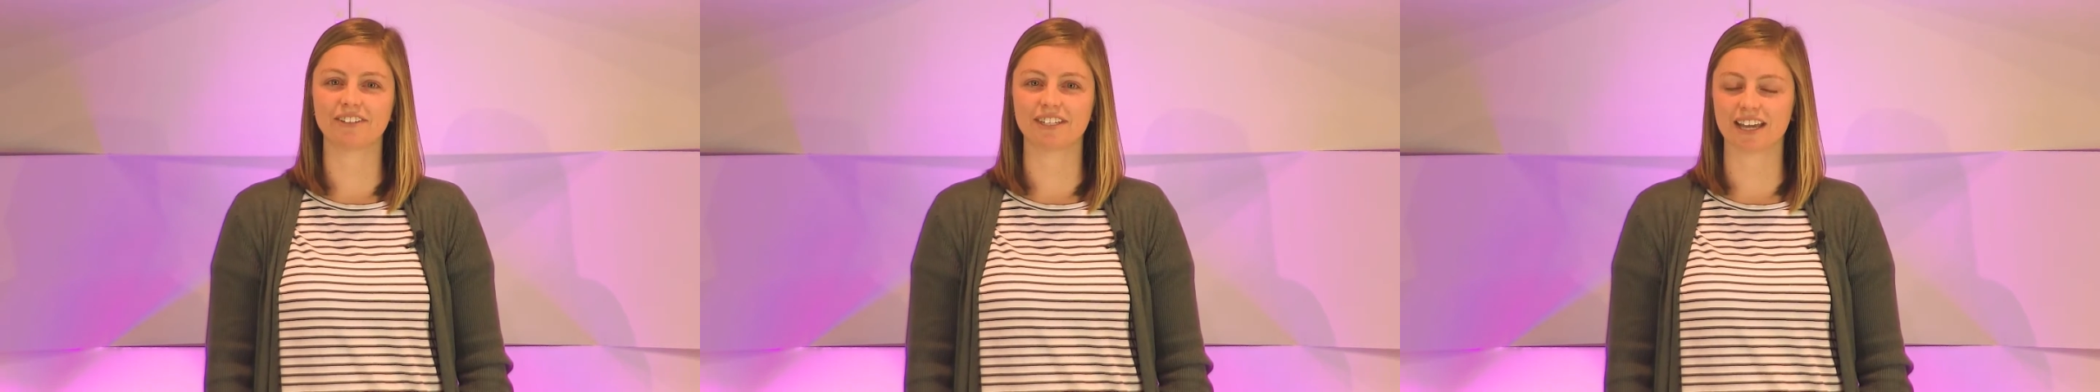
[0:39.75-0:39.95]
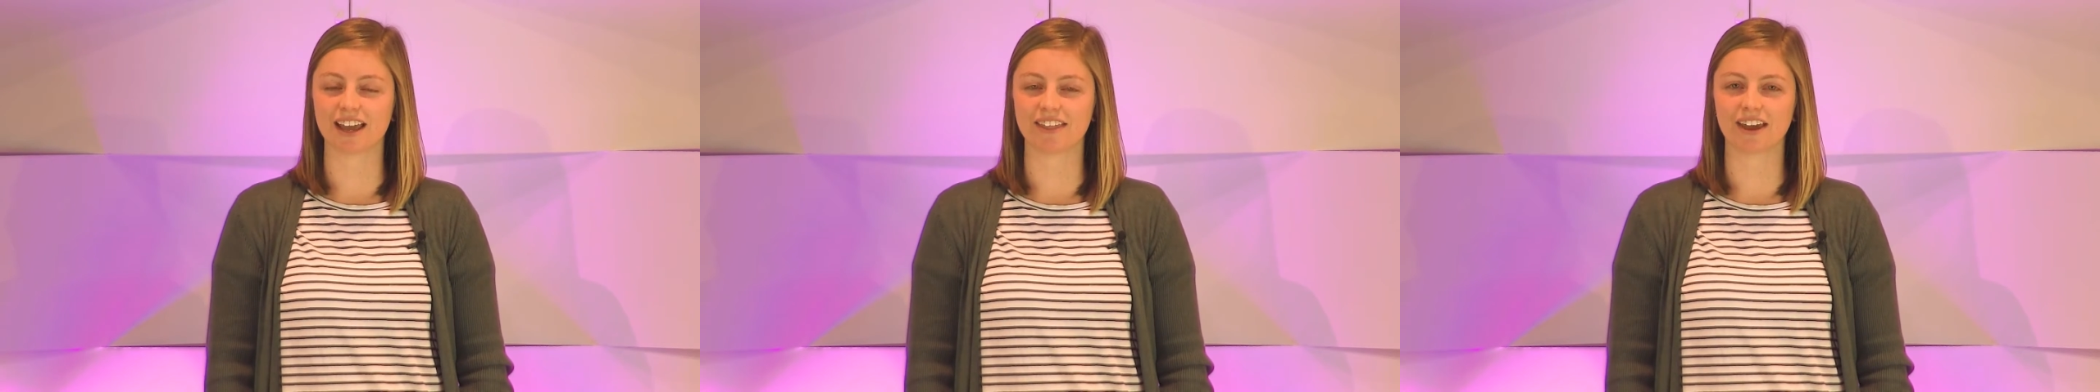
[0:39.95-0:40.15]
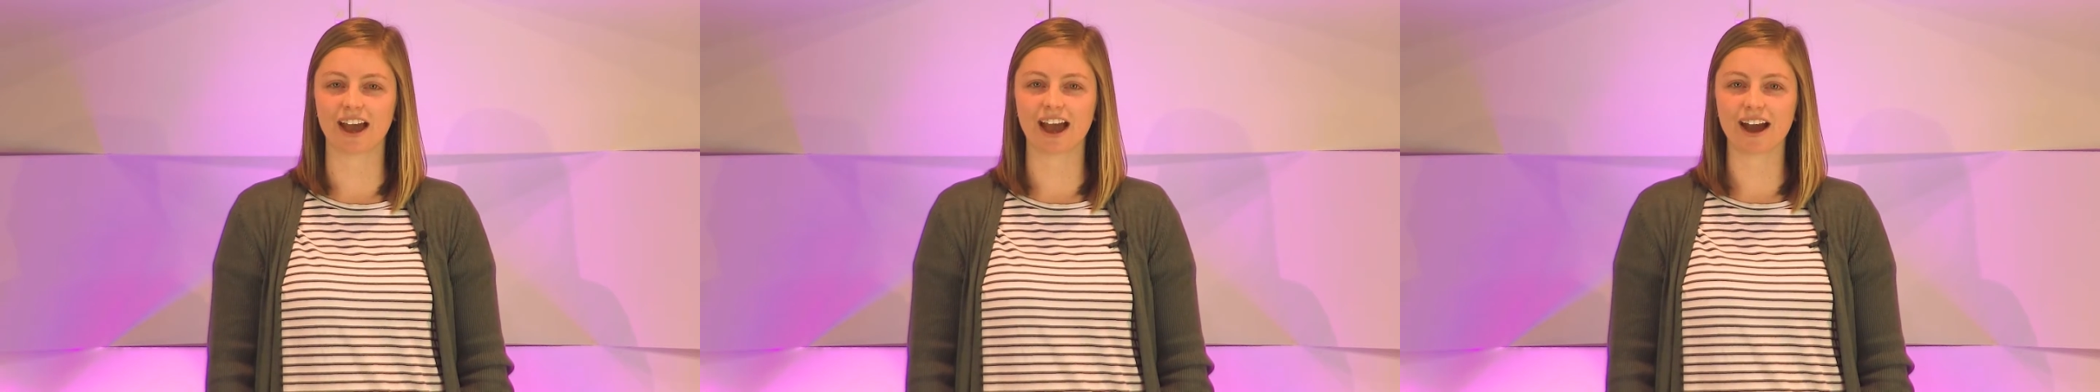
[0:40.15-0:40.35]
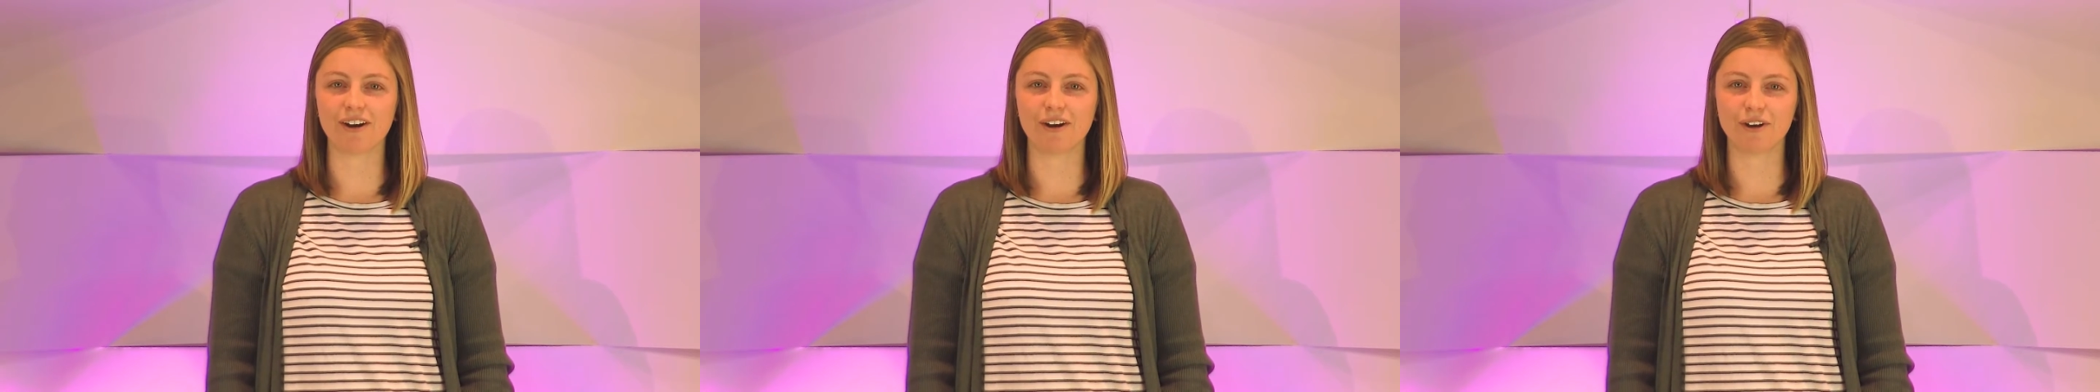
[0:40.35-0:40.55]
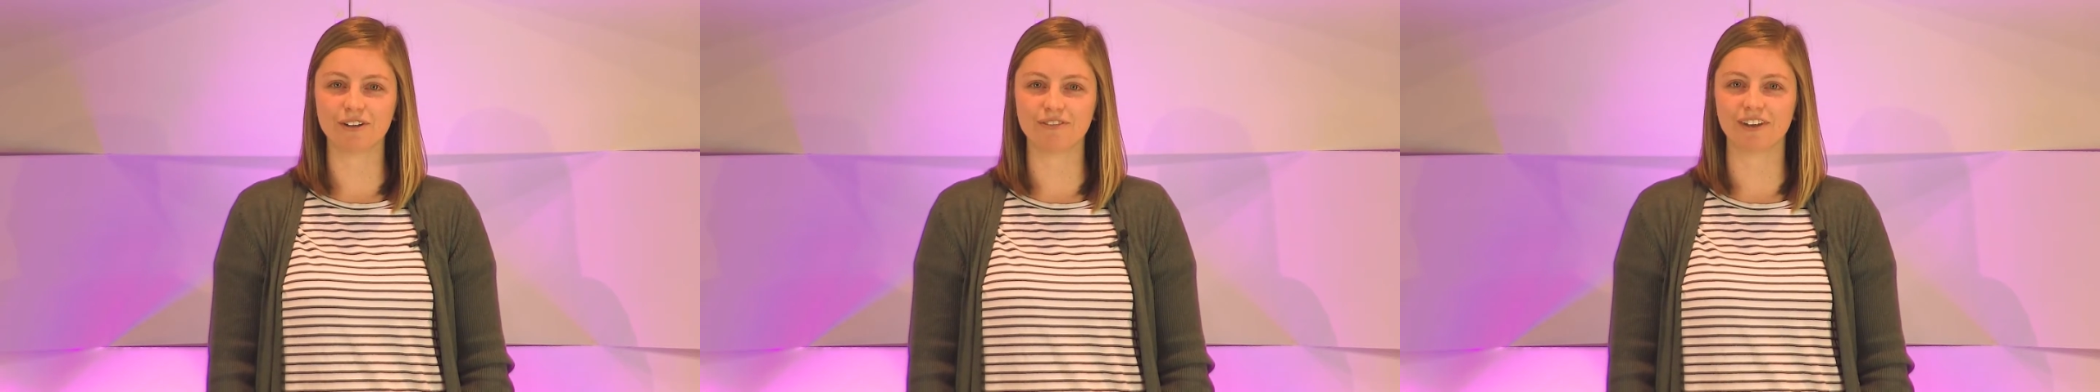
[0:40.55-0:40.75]
together at
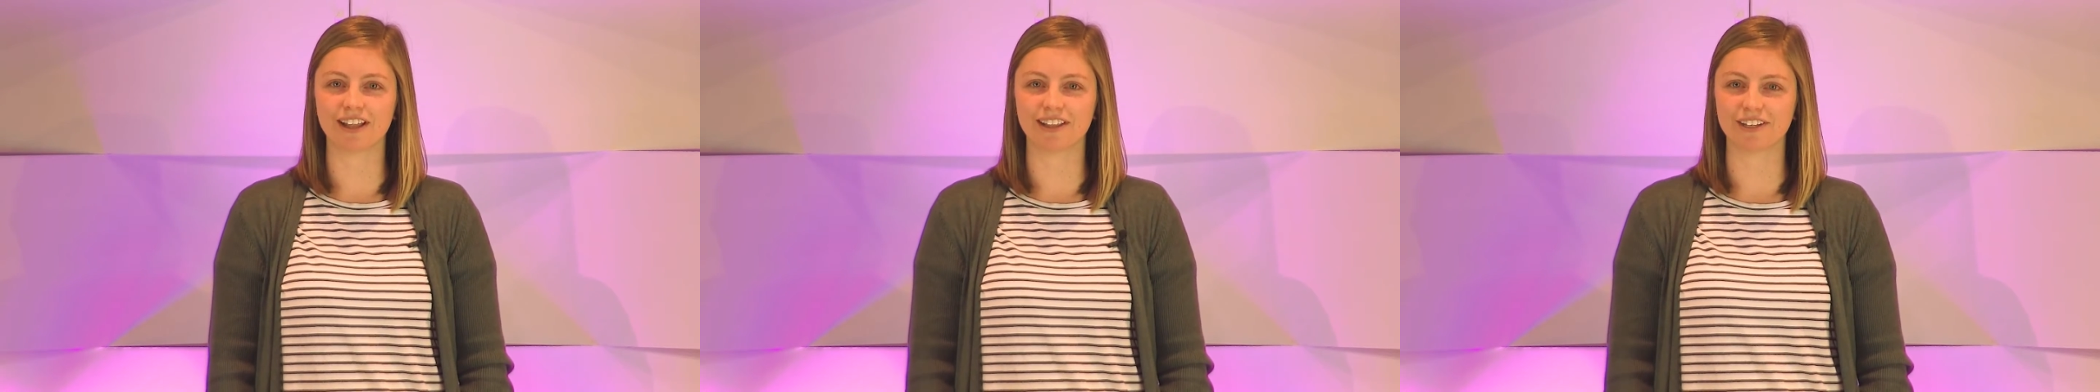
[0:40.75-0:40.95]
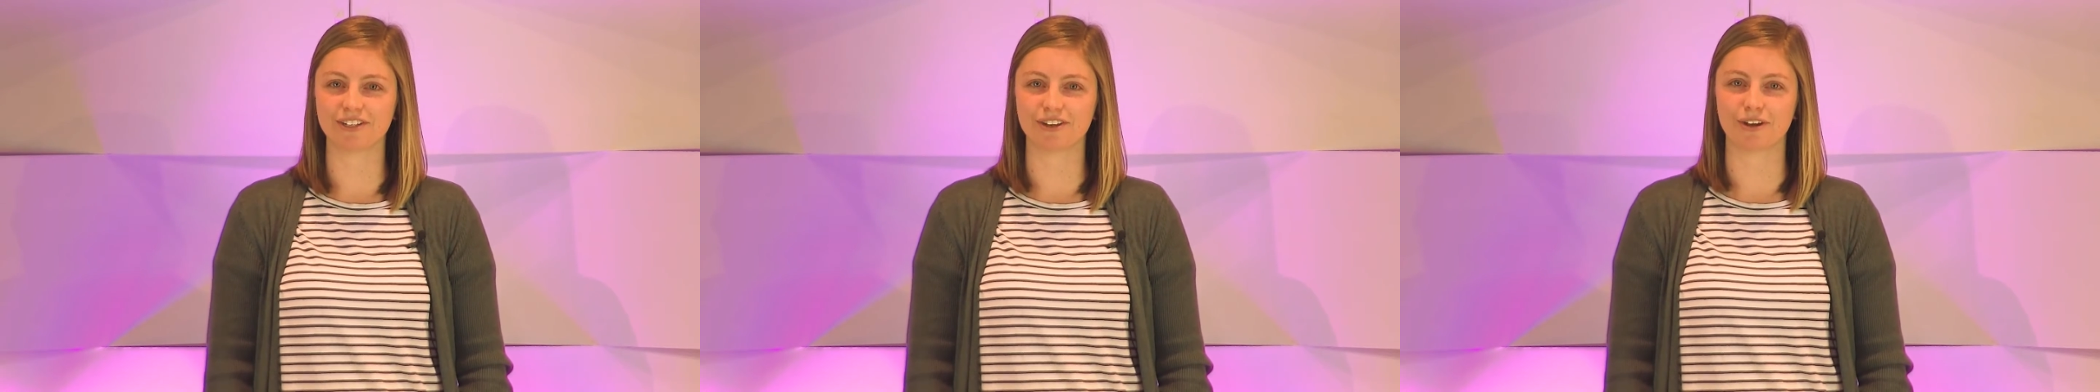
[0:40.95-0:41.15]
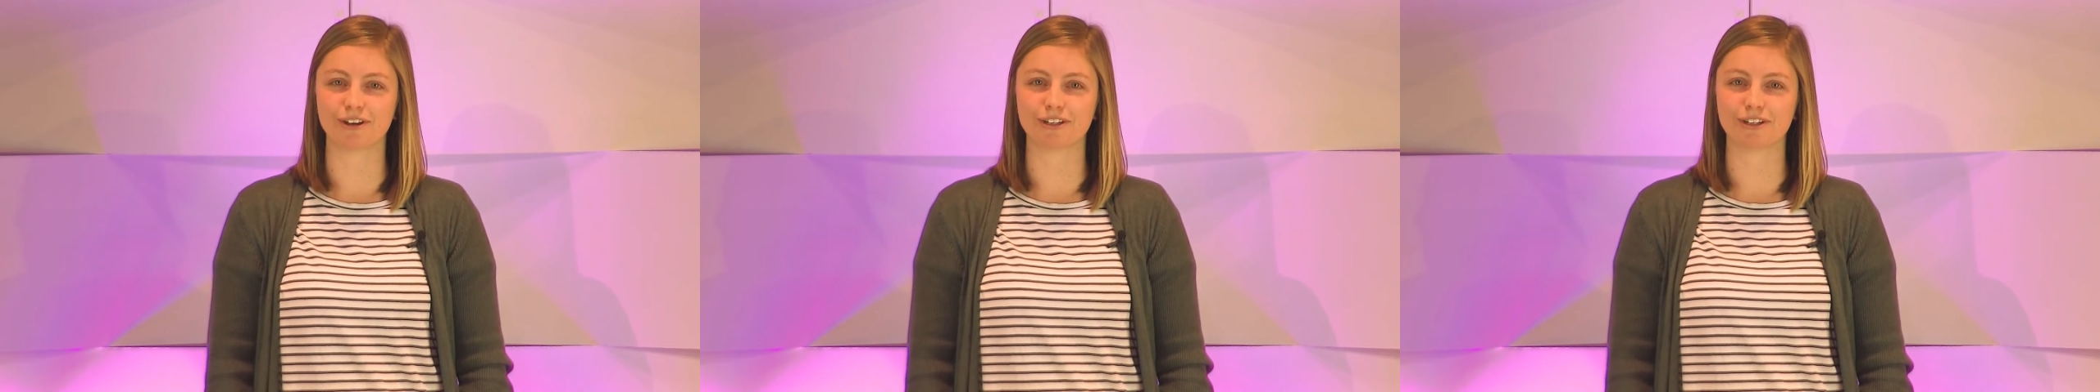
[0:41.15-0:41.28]
Hope Valley Church